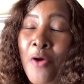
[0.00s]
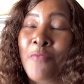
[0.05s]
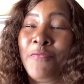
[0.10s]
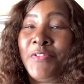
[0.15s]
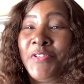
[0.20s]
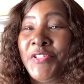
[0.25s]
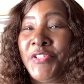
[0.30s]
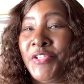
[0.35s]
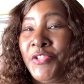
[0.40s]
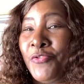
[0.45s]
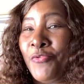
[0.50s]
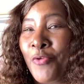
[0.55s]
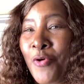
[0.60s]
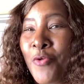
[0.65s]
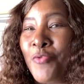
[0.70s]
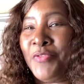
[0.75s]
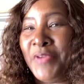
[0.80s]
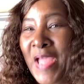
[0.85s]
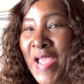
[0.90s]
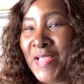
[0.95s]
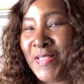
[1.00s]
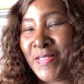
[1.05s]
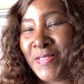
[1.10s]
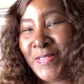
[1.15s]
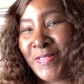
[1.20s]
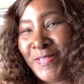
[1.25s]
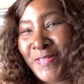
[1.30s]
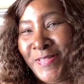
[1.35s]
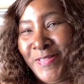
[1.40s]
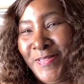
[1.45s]
she grow
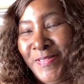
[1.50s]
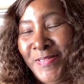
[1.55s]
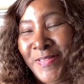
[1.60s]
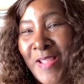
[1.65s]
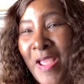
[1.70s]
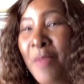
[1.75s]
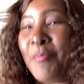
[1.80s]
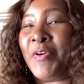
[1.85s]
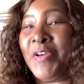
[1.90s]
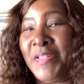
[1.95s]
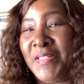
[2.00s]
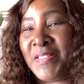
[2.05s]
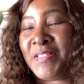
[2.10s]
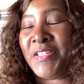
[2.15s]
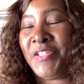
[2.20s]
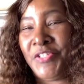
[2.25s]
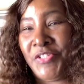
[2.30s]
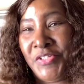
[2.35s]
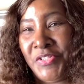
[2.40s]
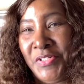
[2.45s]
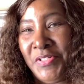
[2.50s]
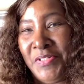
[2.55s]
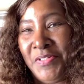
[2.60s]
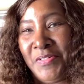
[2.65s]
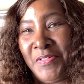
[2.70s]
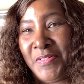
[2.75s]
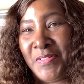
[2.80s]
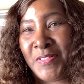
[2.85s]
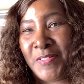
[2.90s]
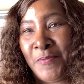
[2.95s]
nicely. I'm gonna say she
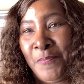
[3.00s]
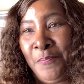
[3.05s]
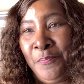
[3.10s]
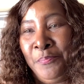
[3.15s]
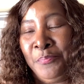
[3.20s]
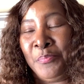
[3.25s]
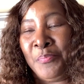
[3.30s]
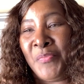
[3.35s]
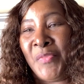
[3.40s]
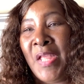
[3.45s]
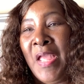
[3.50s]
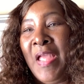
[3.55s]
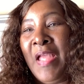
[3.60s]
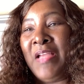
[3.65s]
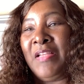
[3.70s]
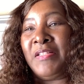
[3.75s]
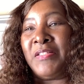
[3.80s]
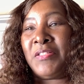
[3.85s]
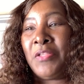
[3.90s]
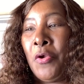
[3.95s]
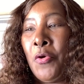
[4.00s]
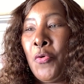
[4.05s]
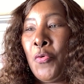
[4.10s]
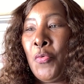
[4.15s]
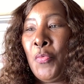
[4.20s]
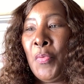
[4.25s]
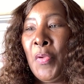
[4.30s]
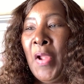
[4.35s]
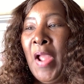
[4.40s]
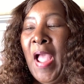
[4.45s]
is.
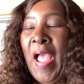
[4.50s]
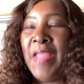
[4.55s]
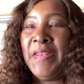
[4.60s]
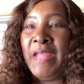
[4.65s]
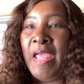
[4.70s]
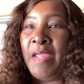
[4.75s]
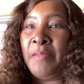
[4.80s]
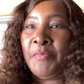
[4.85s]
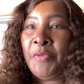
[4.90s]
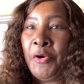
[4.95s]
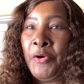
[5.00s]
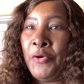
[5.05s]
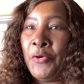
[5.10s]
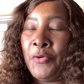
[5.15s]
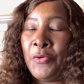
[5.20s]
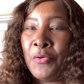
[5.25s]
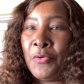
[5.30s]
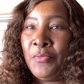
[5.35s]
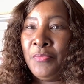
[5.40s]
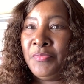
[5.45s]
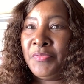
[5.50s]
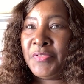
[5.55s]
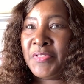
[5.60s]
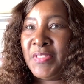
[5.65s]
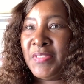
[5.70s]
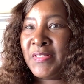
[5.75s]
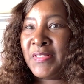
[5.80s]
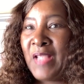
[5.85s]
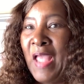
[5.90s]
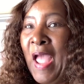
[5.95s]
So I named her,
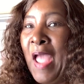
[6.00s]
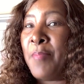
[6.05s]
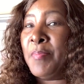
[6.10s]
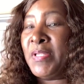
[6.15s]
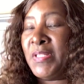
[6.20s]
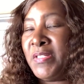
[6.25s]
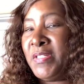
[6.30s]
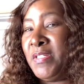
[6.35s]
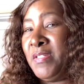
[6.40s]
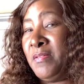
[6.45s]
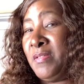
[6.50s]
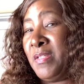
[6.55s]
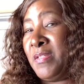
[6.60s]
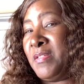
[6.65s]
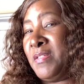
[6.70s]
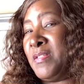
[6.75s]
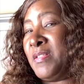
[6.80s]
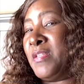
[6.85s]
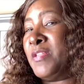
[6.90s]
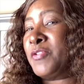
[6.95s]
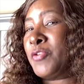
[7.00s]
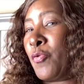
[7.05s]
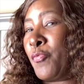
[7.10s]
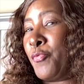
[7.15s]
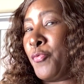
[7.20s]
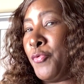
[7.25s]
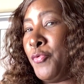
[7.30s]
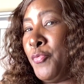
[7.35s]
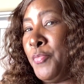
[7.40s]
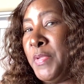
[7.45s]
since I believe that this is a
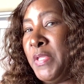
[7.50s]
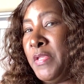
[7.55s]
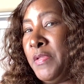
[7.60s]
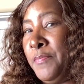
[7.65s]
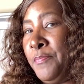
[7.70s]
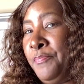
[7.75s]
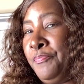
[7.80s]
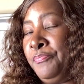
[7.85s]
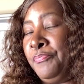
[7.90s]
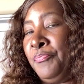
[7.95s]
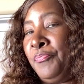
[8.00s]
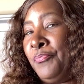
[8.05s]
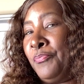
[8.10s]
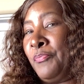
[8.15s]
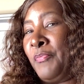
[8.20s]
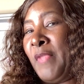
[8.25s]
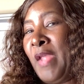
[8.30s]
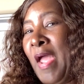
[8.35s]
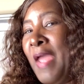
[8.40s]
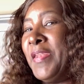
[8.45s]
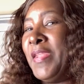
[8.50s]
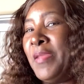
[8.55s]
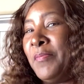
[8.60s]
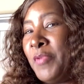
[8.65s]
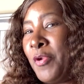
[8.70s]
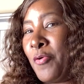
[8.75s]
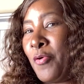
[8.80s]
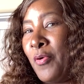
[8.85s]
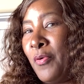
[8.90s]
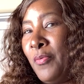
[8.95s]
ruby, I named
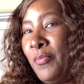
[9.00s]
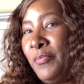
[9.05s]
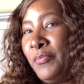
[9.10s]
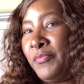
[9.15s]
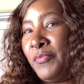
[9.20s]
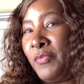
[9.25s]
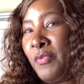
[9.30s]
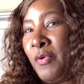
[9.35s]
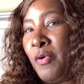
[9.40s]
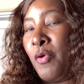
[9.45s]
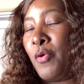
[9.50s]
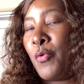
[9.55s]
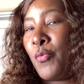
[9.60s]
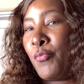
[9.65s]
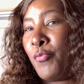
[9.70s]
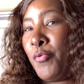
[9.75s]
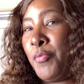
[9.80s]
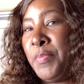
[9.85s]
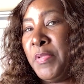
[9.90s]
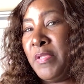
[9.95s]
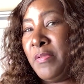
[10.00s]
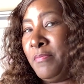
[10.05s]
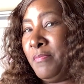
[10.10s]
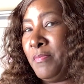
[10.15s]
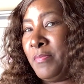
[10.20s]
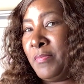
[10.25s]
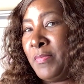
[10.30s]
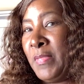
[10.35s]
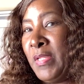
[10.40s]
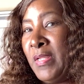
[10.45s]
her Ruby.
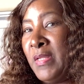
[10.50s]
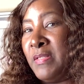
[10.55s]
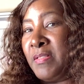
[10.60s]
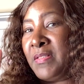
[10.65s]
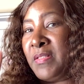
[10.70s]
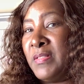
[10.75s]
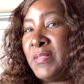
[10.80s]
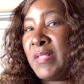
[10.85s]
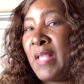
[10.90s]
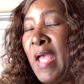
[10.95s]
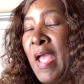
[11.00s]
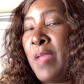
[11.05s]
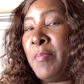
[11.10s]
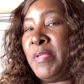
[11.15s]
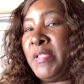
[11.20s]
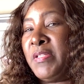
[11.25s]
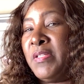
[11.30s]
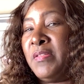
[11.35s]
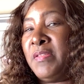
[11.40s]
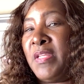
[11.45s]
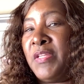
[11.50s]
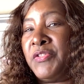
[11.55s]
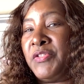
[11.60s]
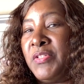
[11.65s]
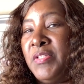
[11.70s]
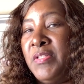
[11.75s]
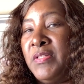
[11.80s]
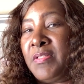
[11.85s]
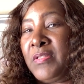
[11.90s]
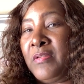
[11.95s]
Since I believe that
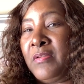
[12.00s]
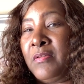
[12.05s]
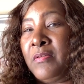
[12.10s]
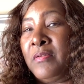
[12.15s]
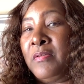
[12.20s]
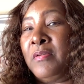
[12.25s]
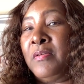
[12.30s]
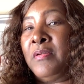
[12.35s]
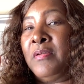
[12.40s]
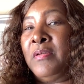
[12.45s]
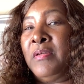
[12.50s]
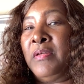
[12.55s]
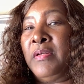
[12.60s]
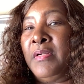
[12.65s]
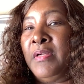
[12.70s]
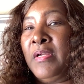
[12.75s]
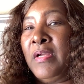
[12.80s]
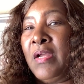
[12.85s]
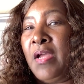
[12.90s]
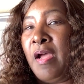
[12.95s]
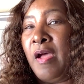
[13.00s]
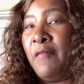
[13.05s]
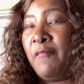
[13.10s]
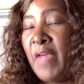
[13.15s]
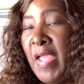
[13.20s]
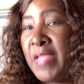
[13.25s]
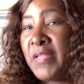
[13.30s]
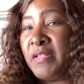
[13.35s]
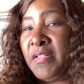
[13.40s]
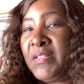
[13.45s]
she's a
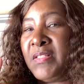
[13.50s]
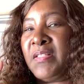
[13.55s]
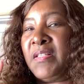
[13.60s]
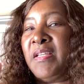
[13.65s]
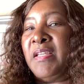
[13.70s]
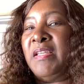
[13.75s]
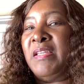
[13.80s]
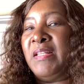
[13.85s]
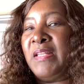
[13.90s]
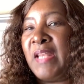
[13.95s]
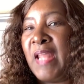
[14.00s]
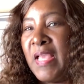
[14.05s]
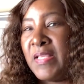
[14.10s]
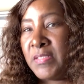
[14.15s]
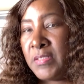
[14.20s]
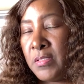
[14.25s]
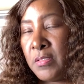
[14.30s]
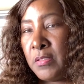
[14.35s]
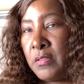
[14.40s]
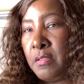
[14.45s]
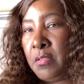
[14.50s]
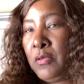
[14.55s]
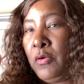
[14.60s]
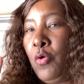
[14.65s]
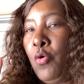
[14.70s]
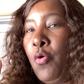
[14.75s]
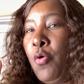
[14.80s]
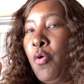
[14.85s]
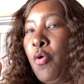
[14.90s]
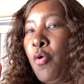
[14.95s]
Ficus elastica
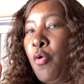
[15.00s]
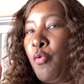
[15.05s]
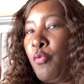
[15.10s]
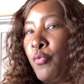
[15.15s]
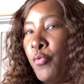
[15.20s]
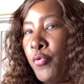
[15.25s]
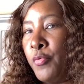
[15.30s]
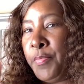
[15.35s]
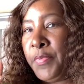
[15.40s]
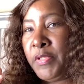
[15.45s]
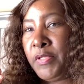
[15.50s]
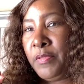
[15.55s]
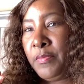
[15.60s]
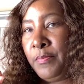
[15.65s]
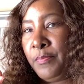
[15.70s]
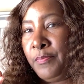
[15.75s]
ruby.